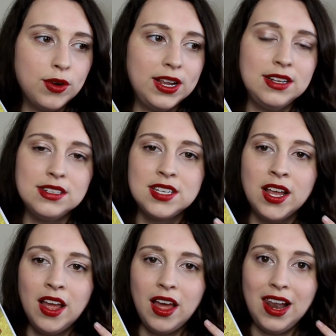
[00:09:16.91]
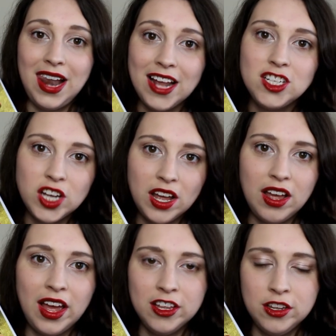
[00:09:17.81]
brilliant
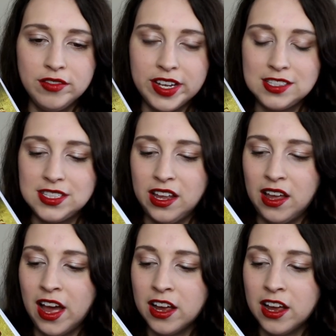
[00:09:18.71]
lecture at university.